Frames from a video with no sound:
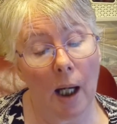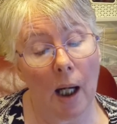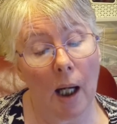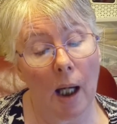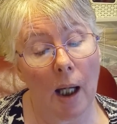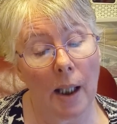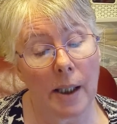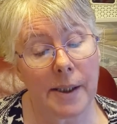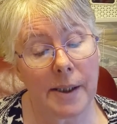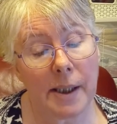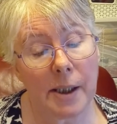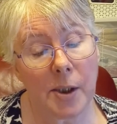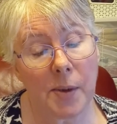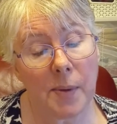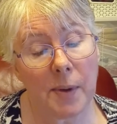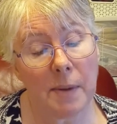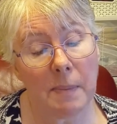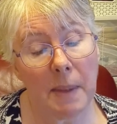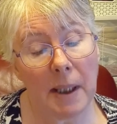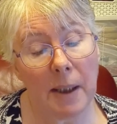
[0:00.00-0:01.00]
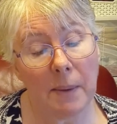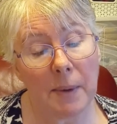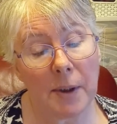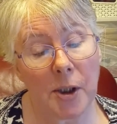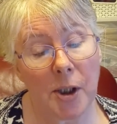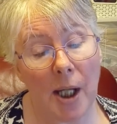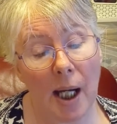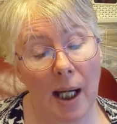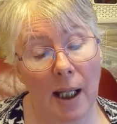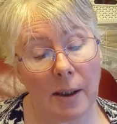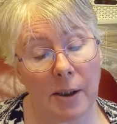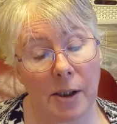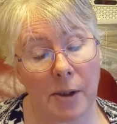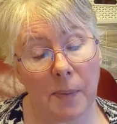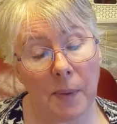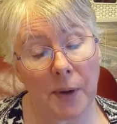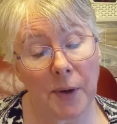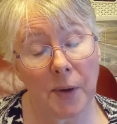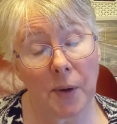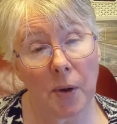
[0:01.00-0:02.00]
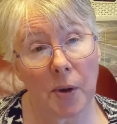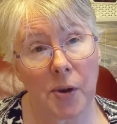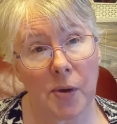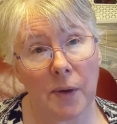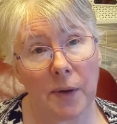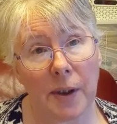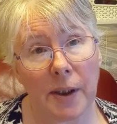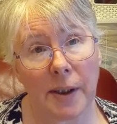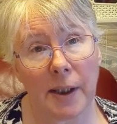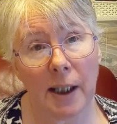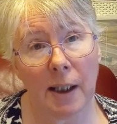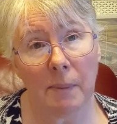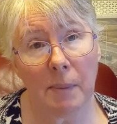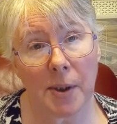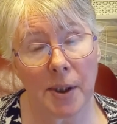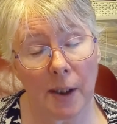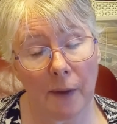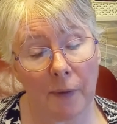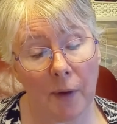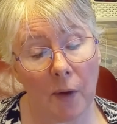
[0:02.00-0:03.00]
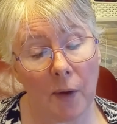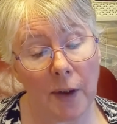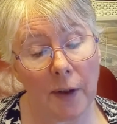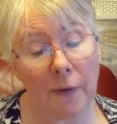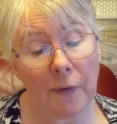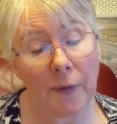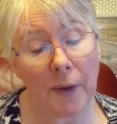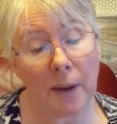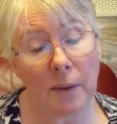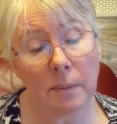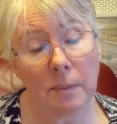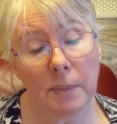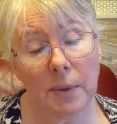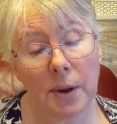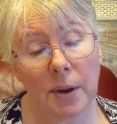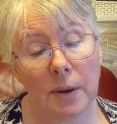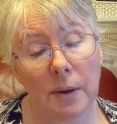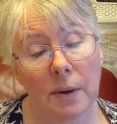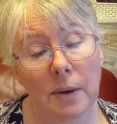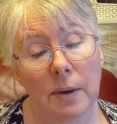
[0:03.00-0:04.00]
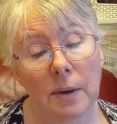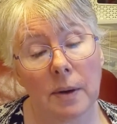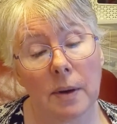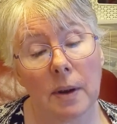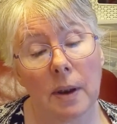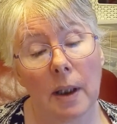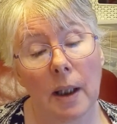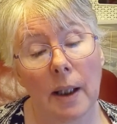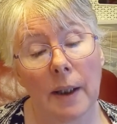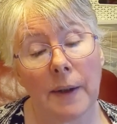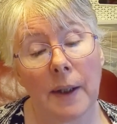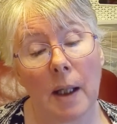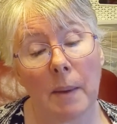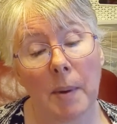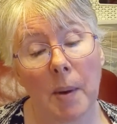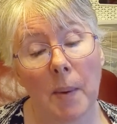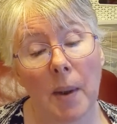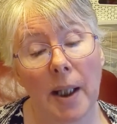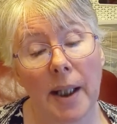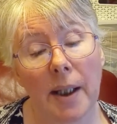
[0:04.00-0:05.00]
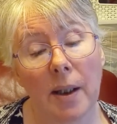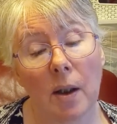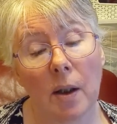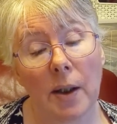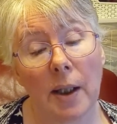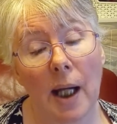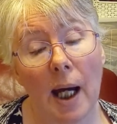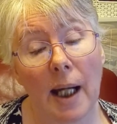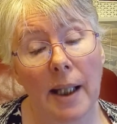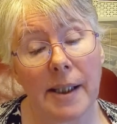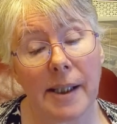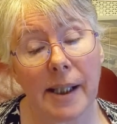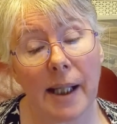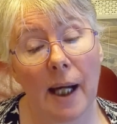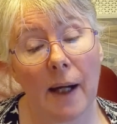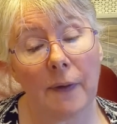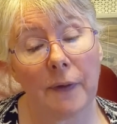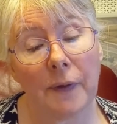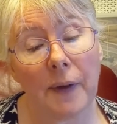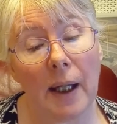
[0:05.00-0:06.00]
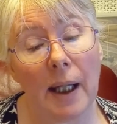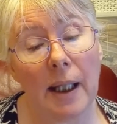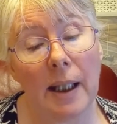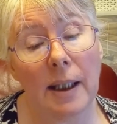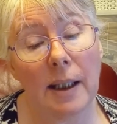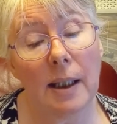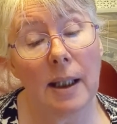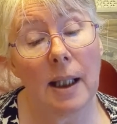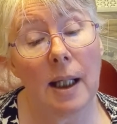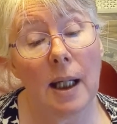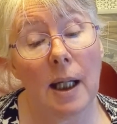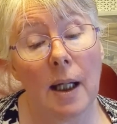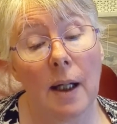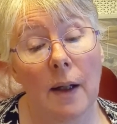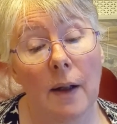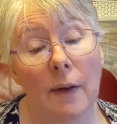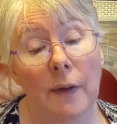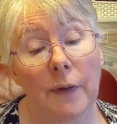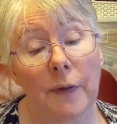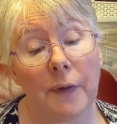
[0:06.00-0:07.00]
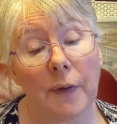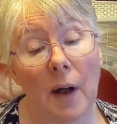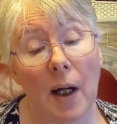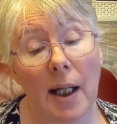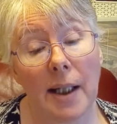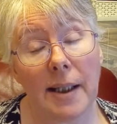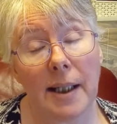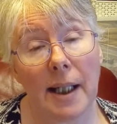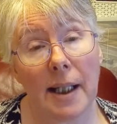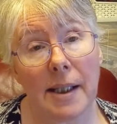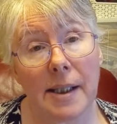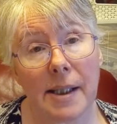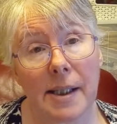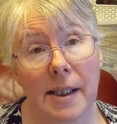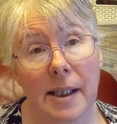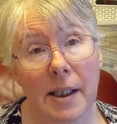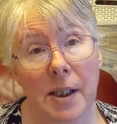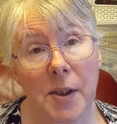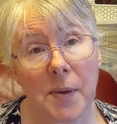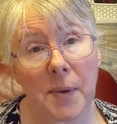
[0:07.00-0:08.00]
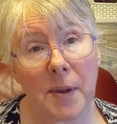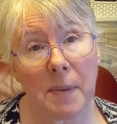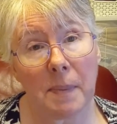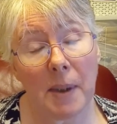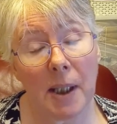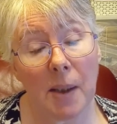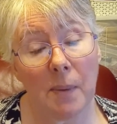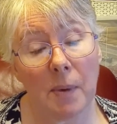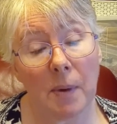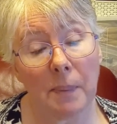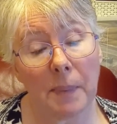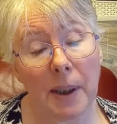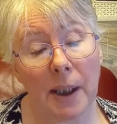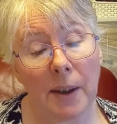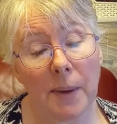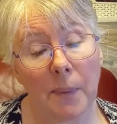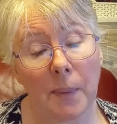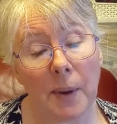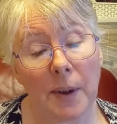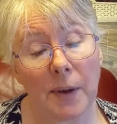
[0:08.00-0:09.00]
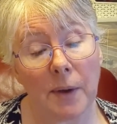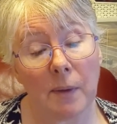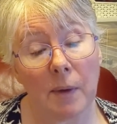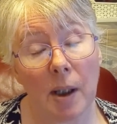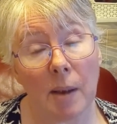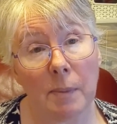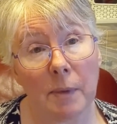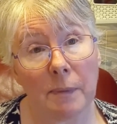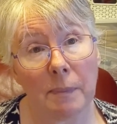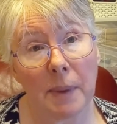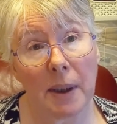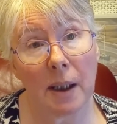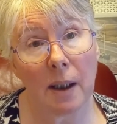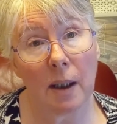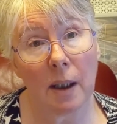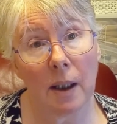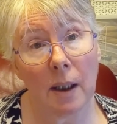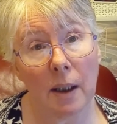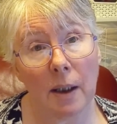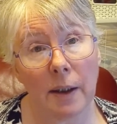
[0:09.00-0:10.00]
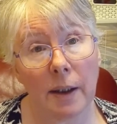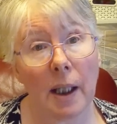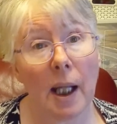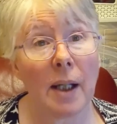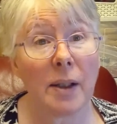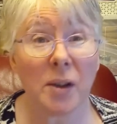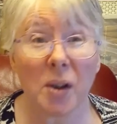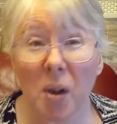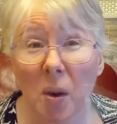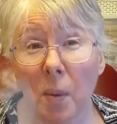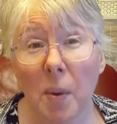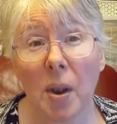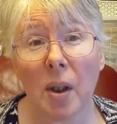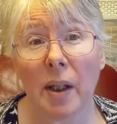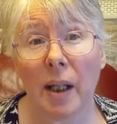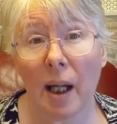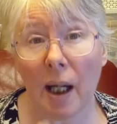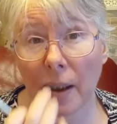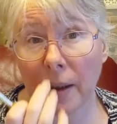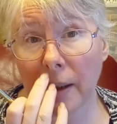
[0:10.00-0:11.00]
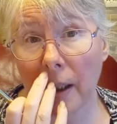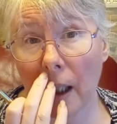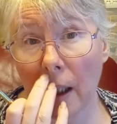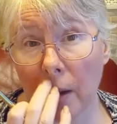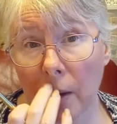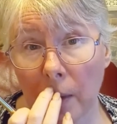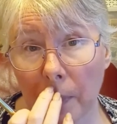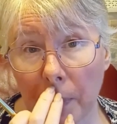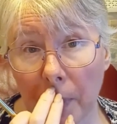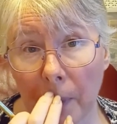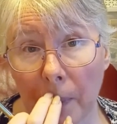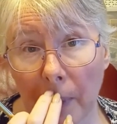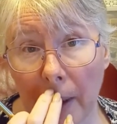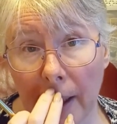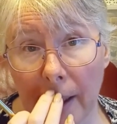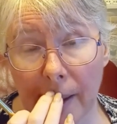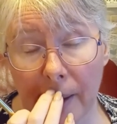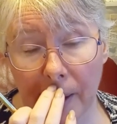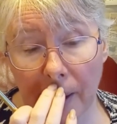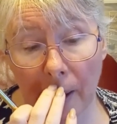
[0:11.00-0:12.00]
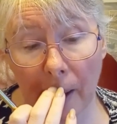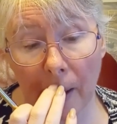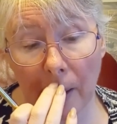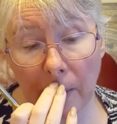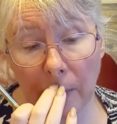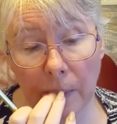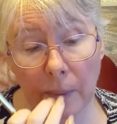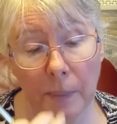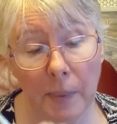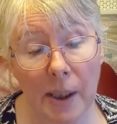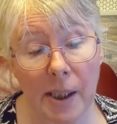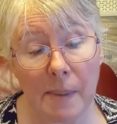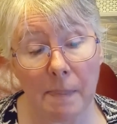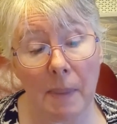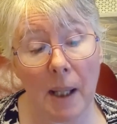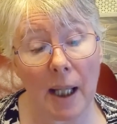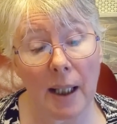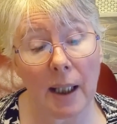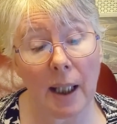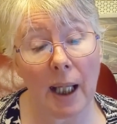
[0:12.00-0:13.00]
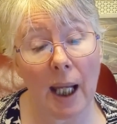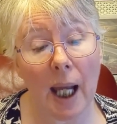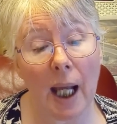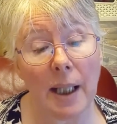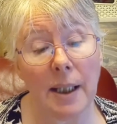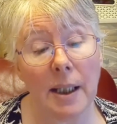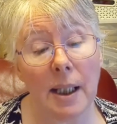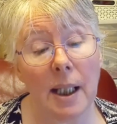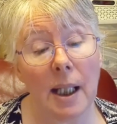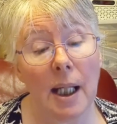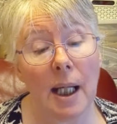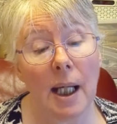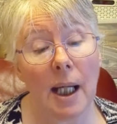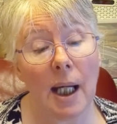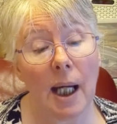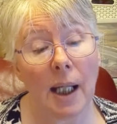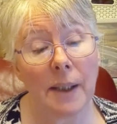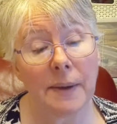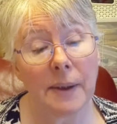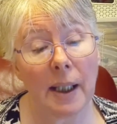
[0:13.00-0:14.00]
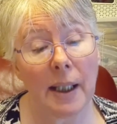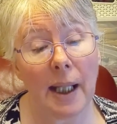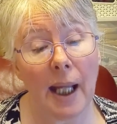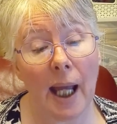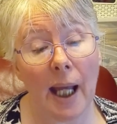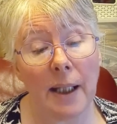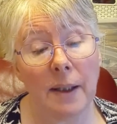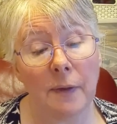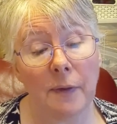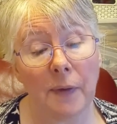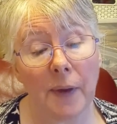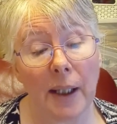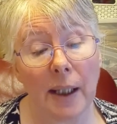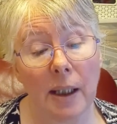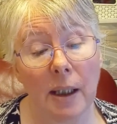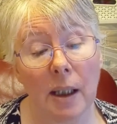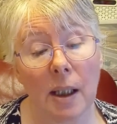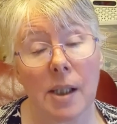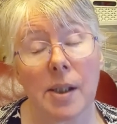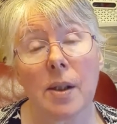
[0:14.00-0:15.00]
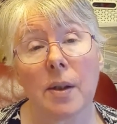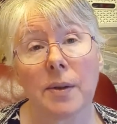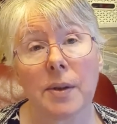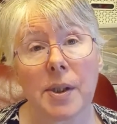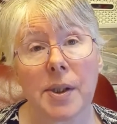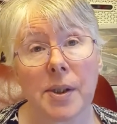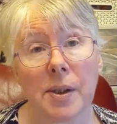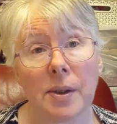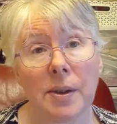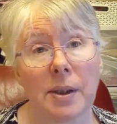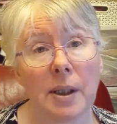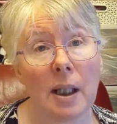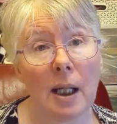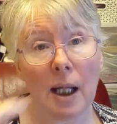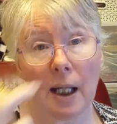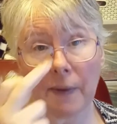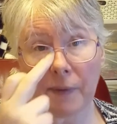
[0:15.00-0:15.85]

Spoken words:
Stitch with me with chats with Daughter of the Deep, which I've already filmed. So I'll be working on Night Cafe. Friday's Stitch with me will be with the Realm of Middle Earth. I know we only had that a couple of weeks ago, but it's back again. And then Envy is on the Sunday live